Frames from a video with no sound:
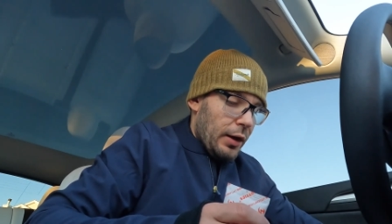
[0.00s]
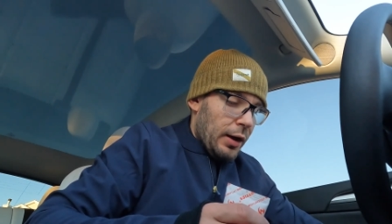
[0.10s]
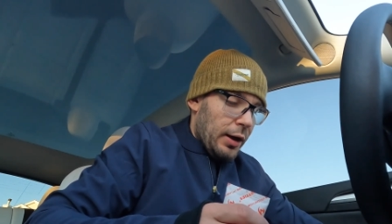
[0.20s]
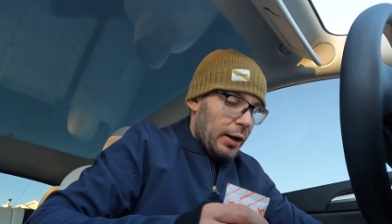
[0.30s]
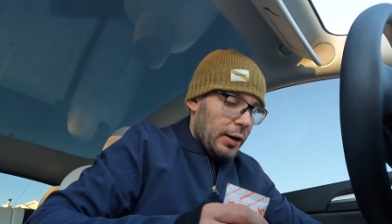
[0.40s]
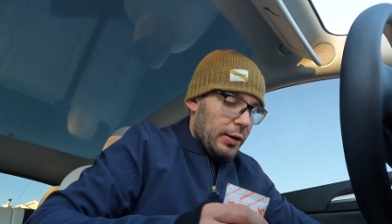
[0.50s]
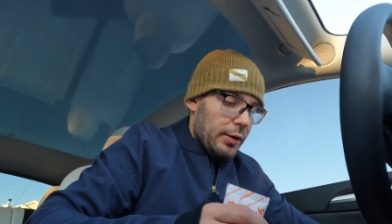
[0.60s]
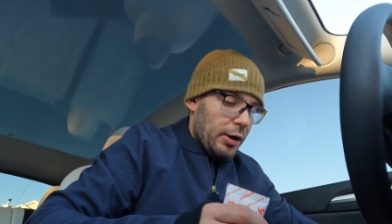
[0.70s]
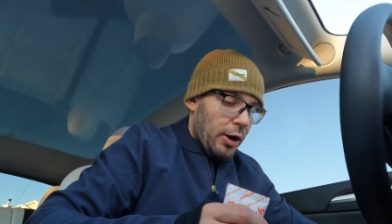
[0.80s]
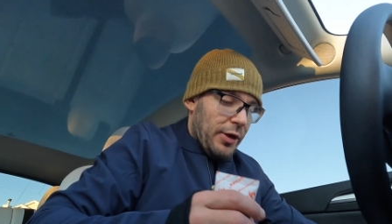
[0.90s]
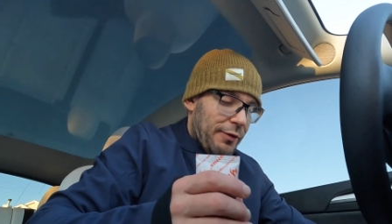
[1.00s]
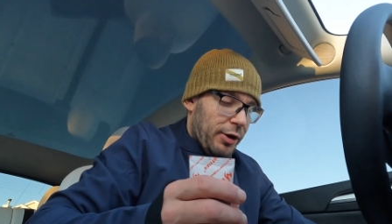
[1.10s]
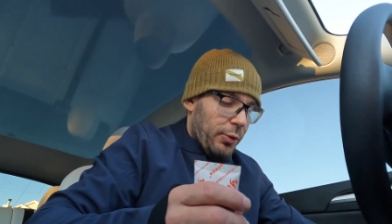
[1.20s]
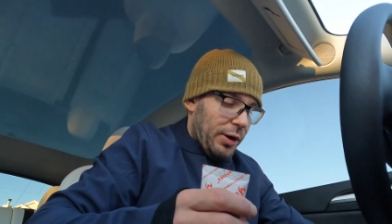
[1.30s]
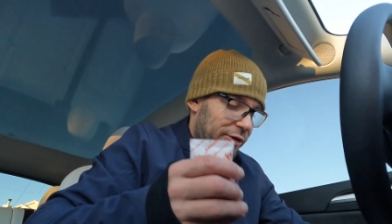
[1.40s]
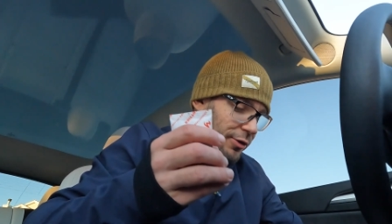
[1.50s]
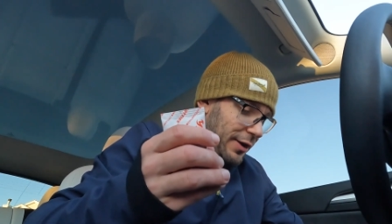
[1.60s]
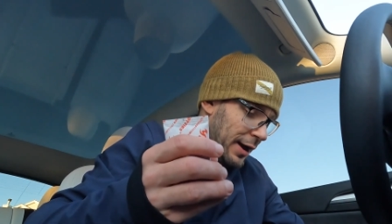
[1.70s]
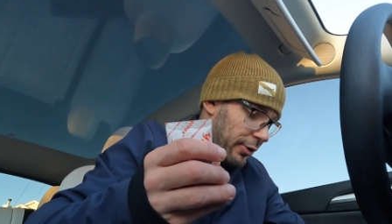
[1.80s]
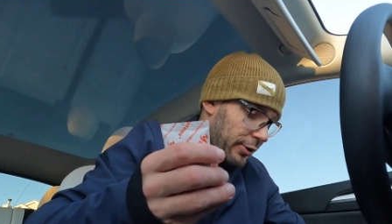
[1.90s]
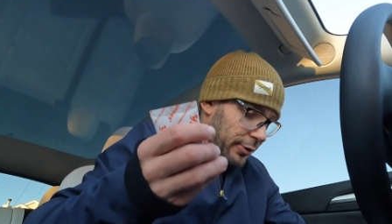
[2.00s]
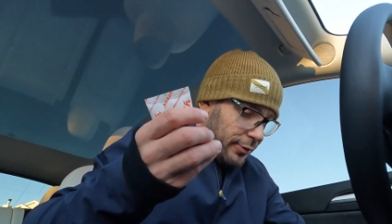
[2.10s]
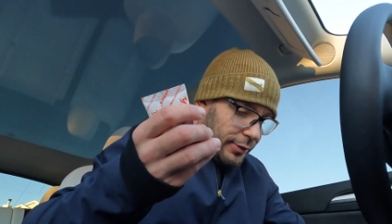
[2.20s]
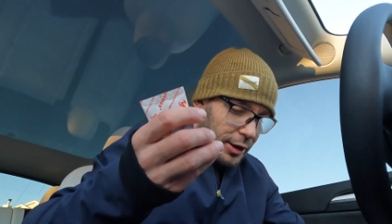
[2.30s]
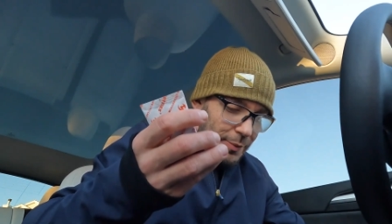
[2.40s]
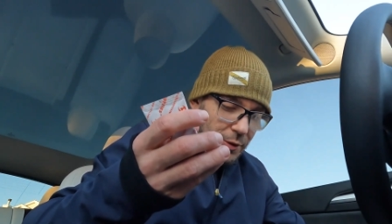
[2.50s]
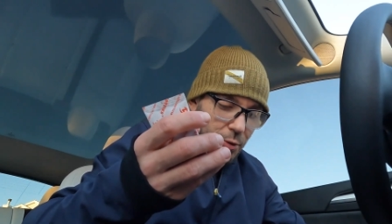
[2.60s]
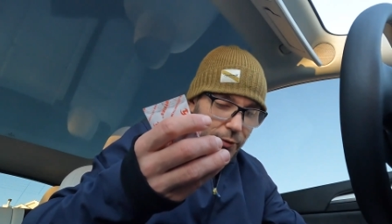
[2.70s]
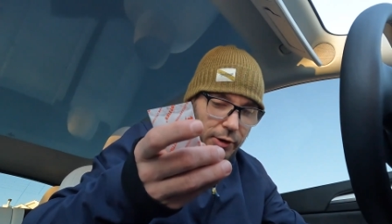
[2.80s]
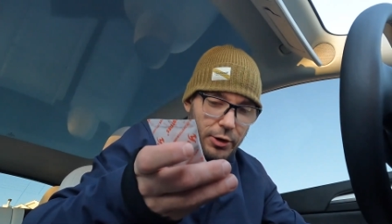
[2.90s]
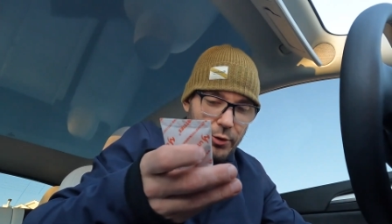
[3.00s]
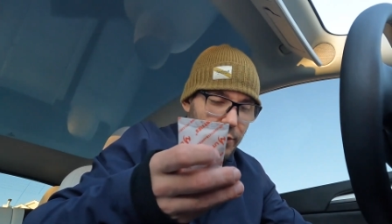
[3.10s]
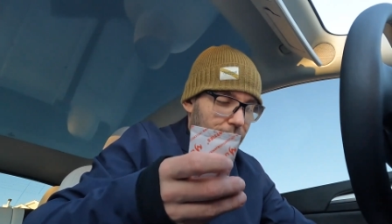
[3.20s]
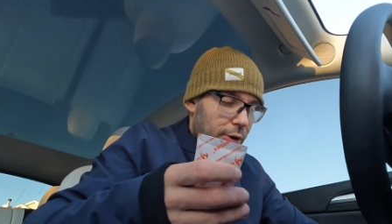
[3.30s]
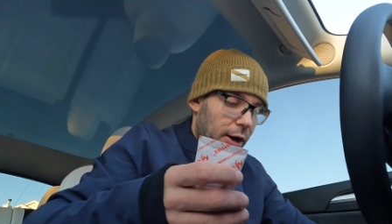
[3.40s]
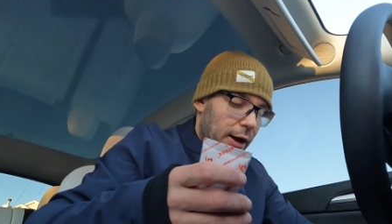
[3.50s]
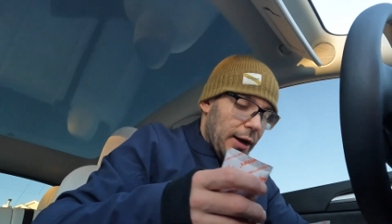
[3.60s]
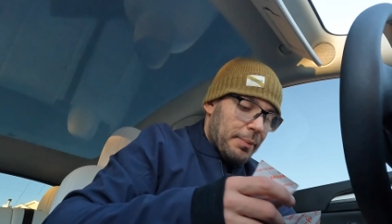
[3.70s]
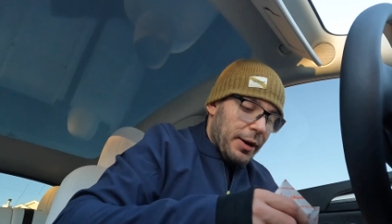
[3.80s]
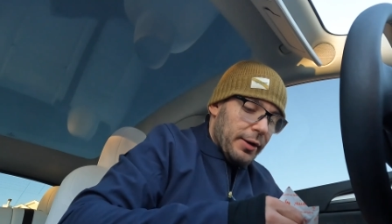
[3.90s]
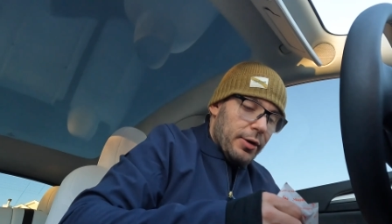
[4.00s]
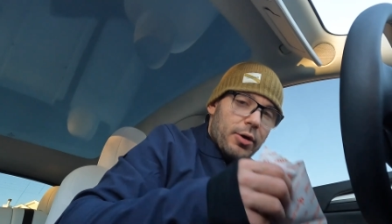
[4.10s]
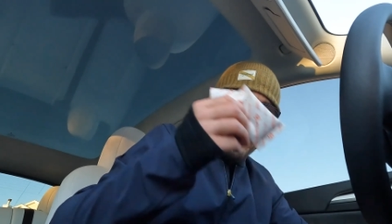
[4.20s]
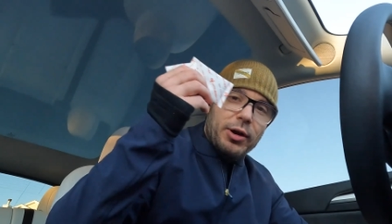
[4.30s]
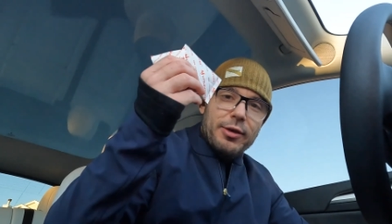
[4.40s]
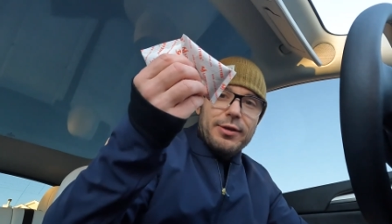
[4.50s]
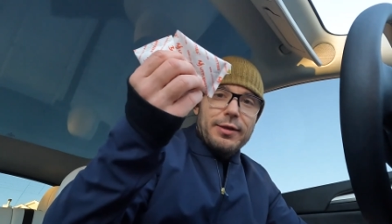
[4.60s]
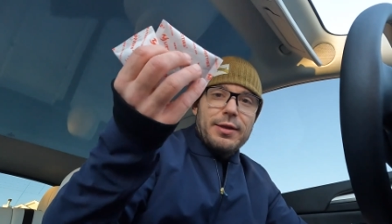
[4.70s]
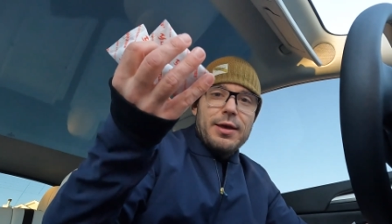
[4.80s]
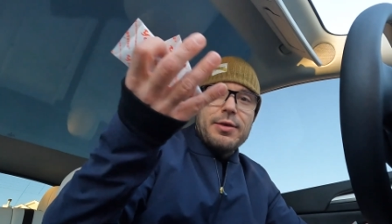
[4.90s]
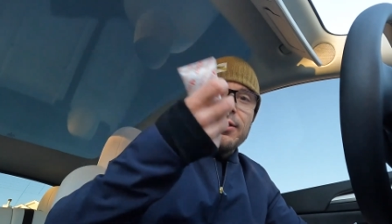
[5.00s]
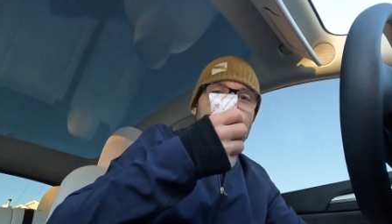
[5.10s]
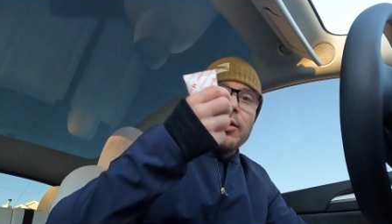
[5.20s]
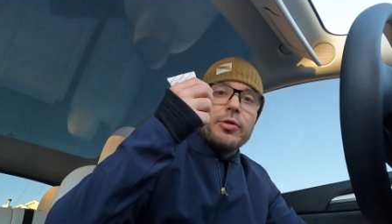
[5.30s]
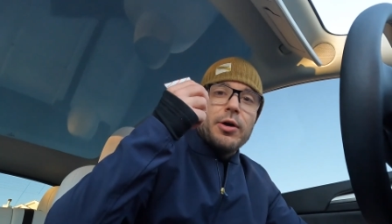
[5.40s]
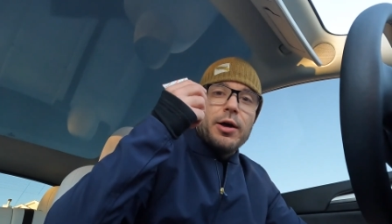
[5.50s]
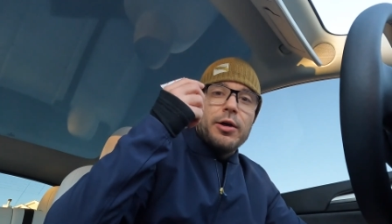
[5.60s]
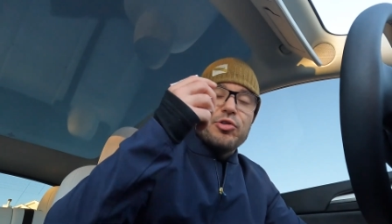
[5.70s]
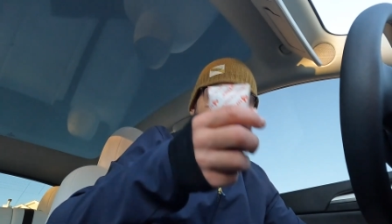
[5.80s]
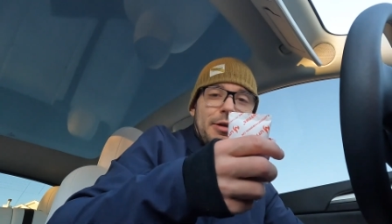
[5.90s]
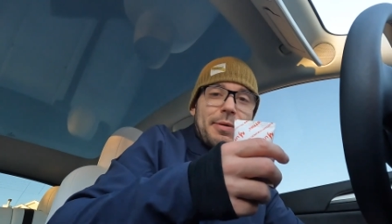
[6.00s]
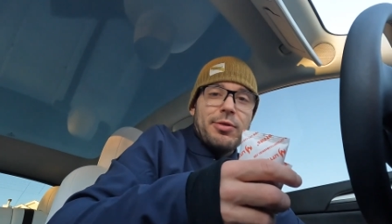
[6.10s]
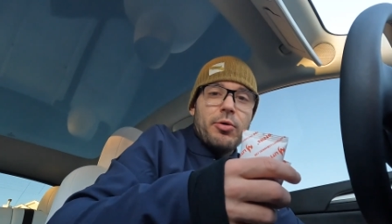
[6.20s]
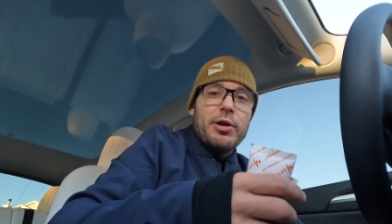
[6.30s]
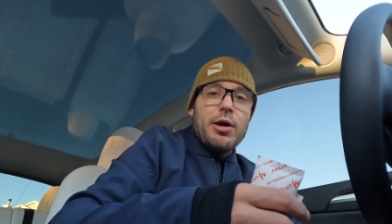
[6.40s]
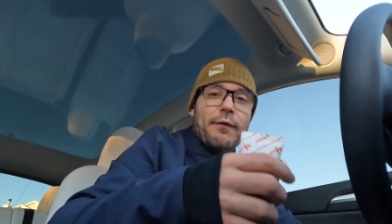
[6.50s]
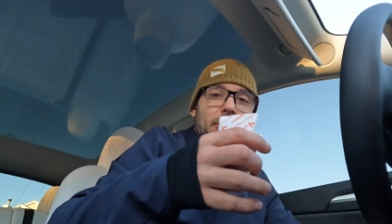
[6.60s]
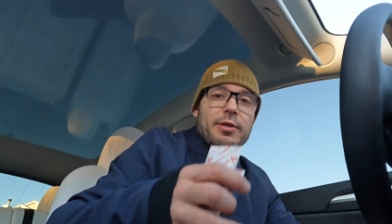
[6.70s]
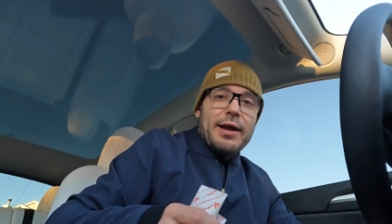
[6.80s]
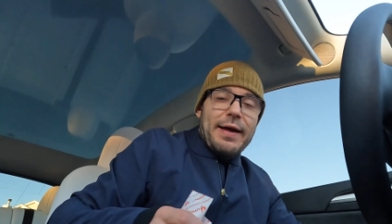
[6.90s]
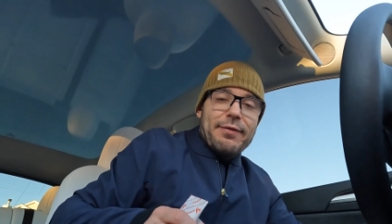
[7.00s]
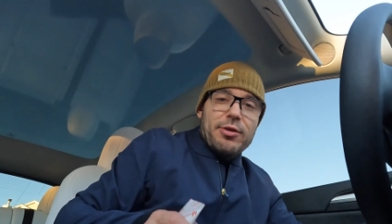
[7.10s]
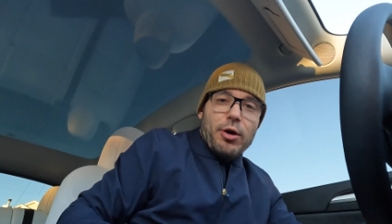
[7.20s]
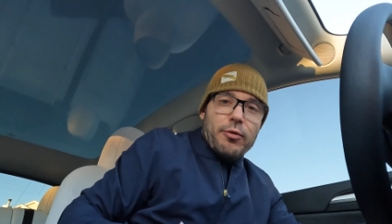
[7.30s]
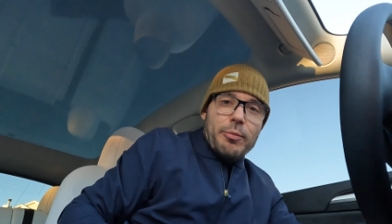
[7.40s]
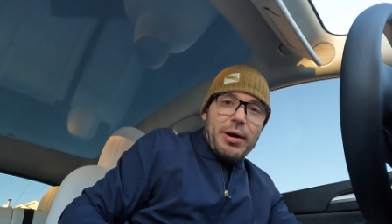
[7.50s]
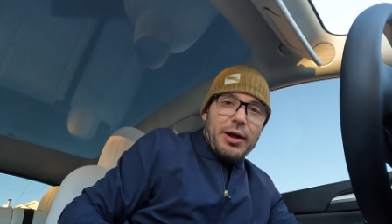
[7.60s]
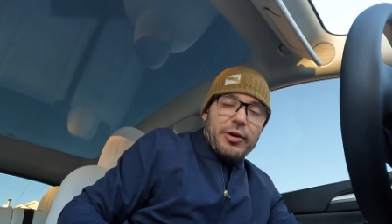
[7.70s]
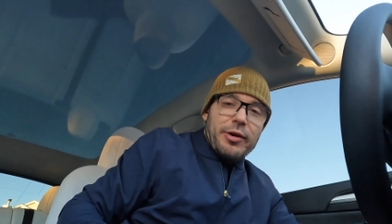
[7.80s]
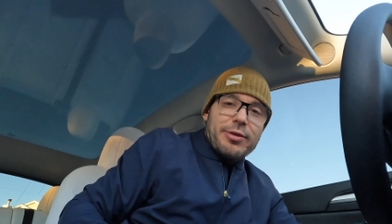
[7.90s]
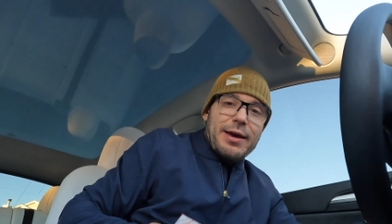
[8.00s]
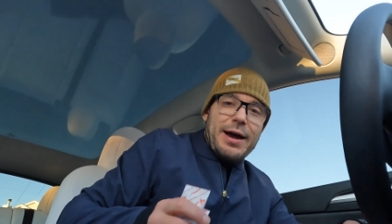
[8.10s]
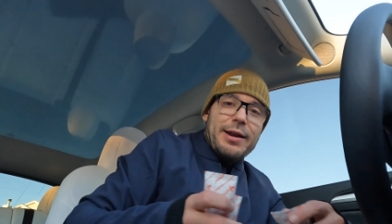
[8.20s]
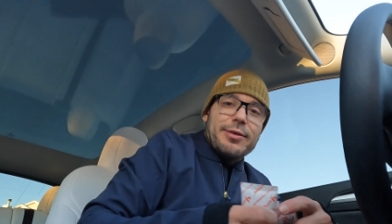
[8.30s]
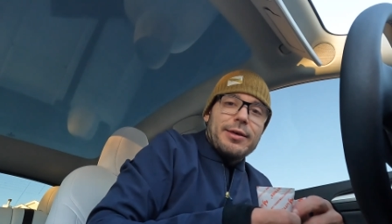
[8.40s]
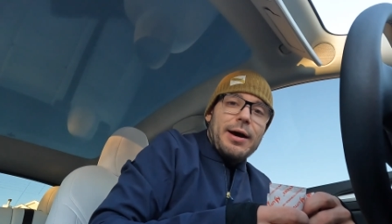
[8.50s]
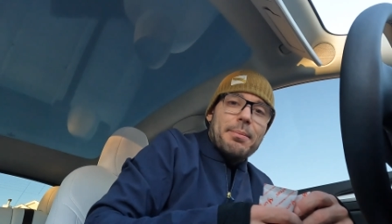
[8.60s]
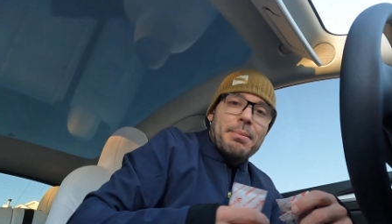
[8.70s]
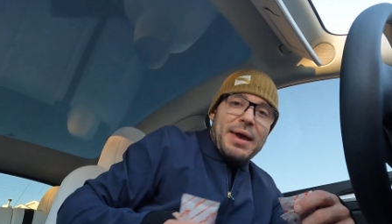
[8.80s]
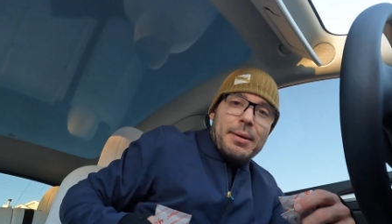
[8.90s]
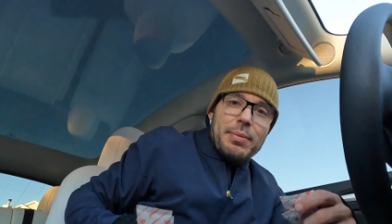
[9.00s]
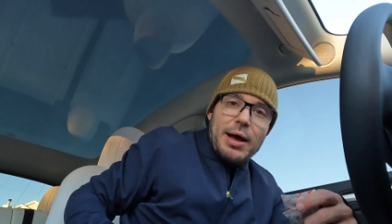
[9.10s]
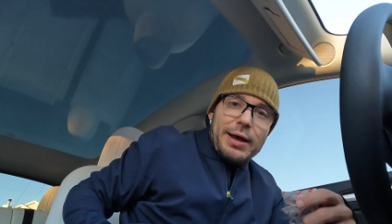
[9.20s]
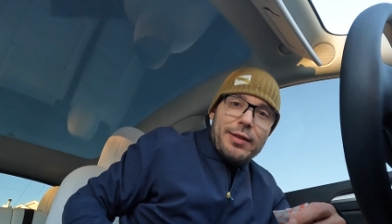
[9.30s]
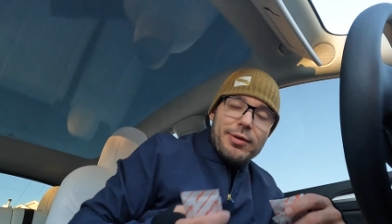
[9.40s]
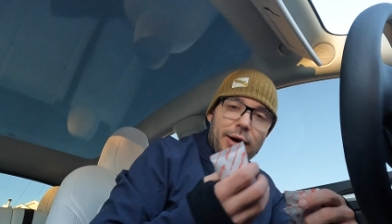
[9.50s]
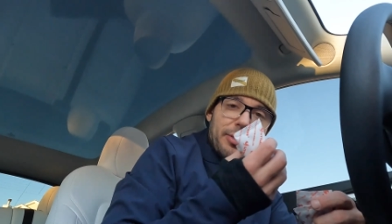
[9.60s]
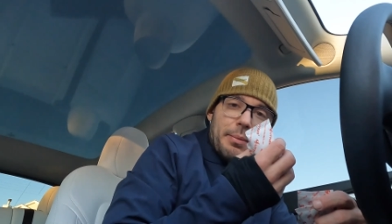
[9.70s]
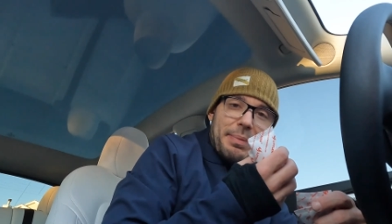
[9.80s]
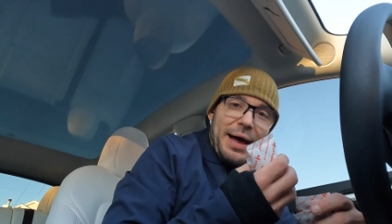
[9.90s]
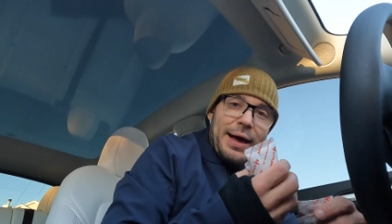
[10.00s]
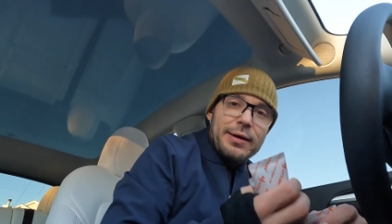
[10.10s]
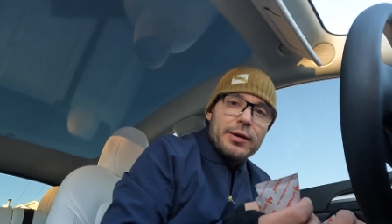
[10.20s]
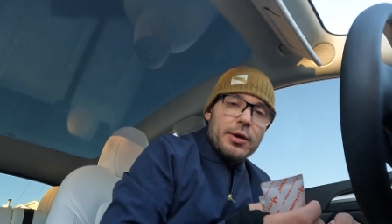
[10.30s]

are they ever going to watch this? I don't know. It'd be cool if they do. But we're going to stick these. The Tracksmith No Day Off does not have cell phone pockets on the side. It's got mitten pockets on the back,